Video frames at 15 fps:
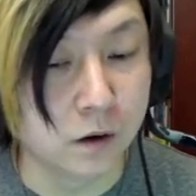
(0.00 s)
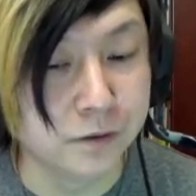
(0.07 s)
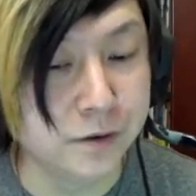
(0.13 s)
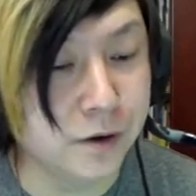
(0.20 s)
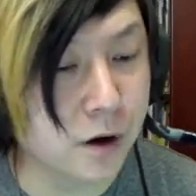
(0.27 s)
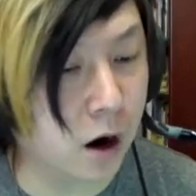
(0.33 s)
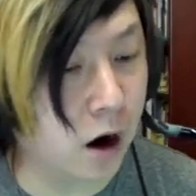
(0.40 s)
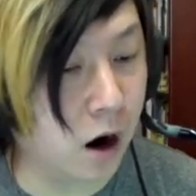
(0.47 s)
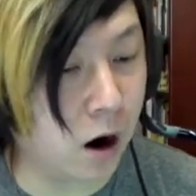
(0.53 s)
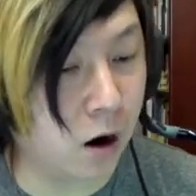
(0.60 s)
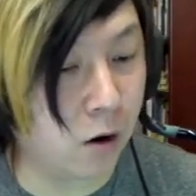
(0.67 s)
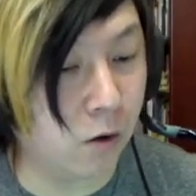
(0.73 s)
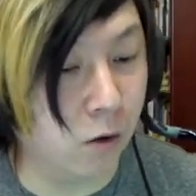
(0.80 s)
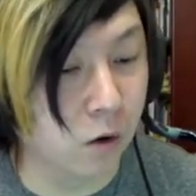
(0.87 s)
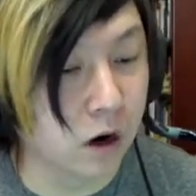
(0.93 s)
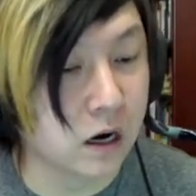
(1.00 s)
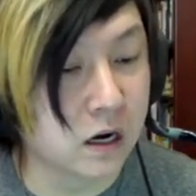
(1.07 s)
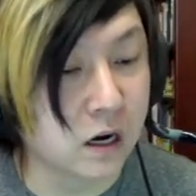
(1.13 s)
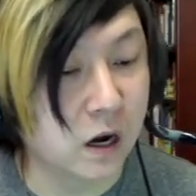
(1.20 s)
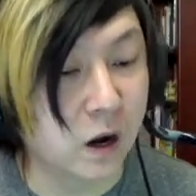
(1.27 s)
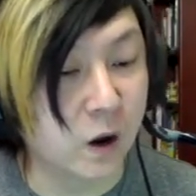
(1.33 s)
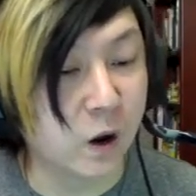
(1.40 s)
No!
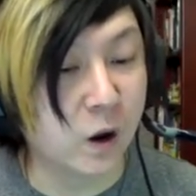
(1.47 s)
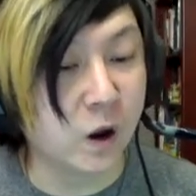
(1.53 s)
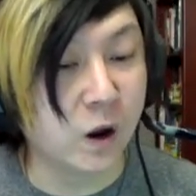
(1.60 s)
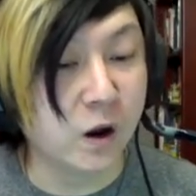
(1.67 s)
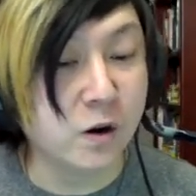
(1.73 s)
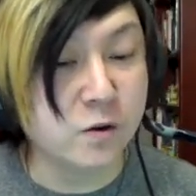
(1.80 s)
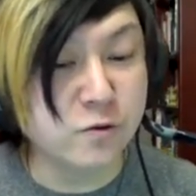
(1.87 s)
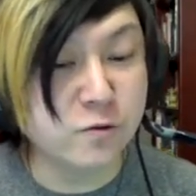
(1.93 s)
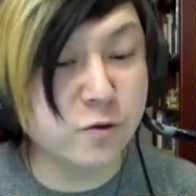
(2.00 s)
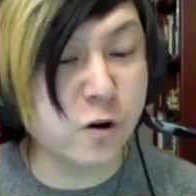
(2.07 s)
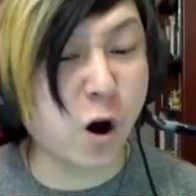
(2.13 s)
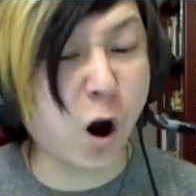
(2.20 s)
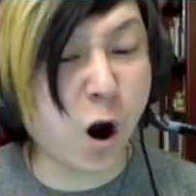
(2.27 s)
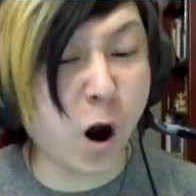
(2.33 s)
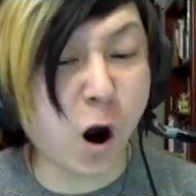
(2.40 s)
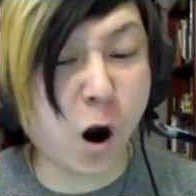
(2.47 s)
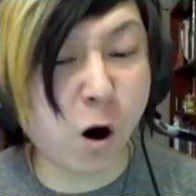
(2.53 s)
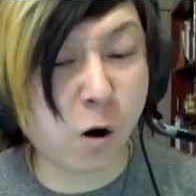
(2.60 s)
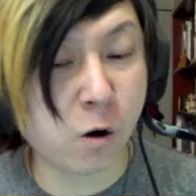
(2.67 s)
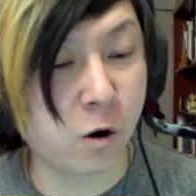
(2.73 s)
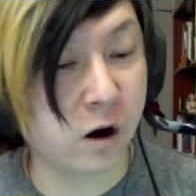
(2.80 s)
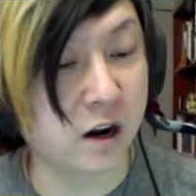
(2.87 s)

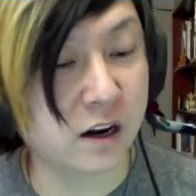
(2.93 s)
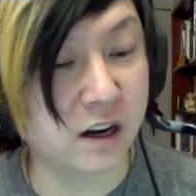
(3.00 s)
No!